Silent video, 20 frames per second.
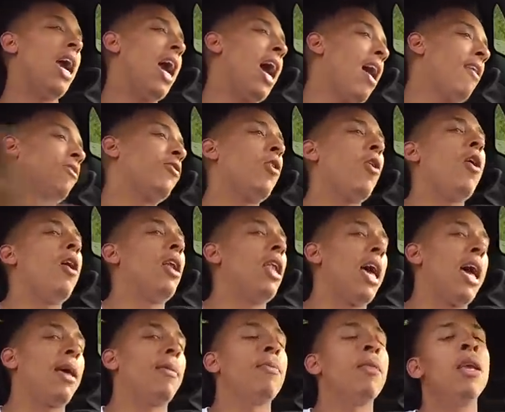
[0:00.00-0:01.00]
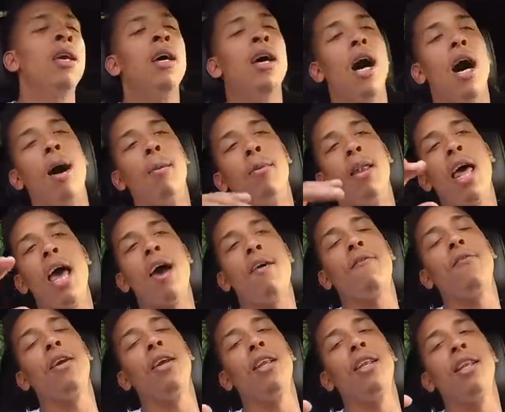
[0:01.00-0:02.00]
after all that, I'm
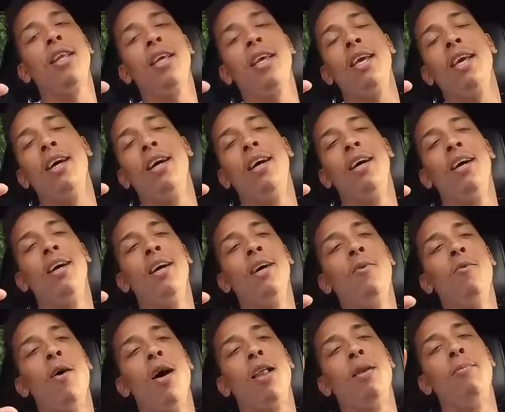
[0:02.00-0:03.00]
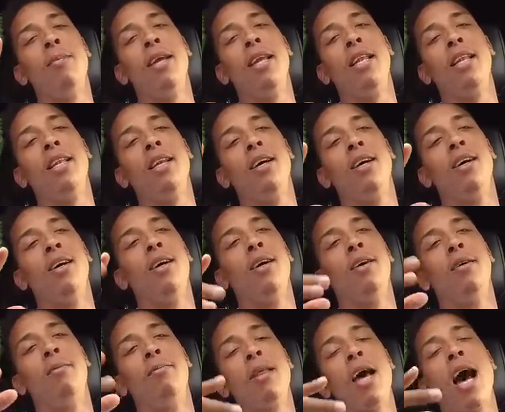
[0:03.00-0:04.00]
laughing uh, while I'm in
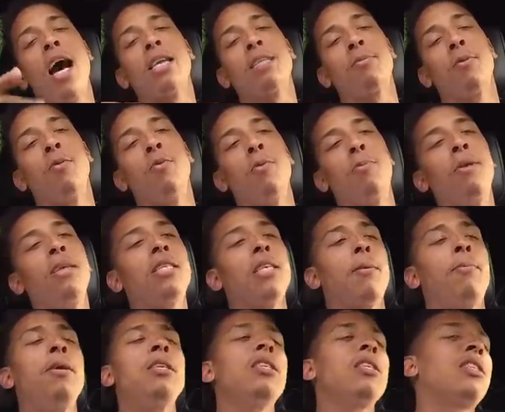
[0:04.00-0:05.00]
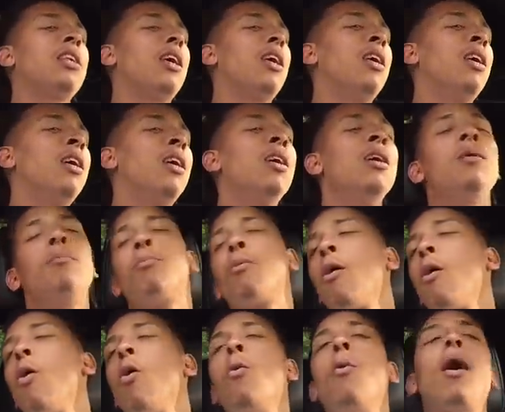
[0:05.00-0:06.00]
um, the hospital with PJ. PJ said,
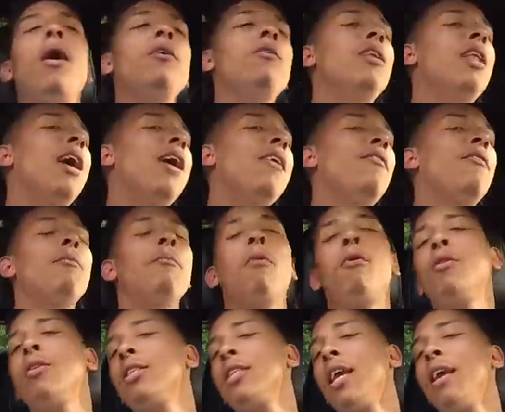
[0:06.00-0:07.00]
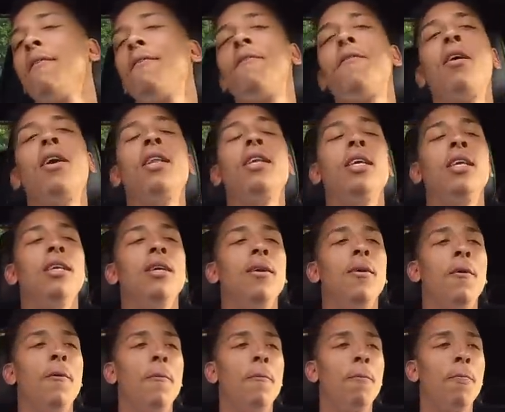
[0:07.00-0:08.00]
bro, why you laughing, bro? This ain't funny.
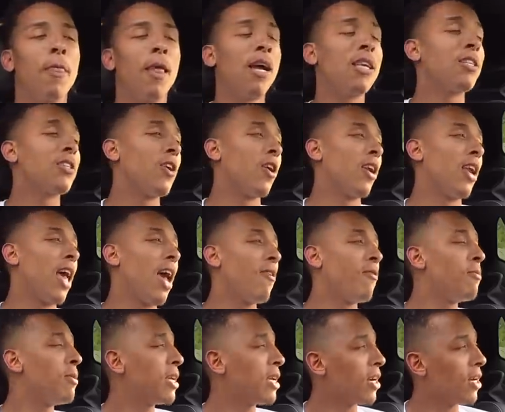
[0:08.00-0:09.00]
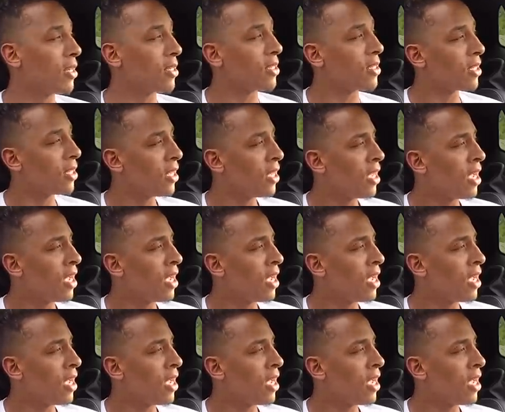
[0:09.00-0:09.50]
I just started laughing because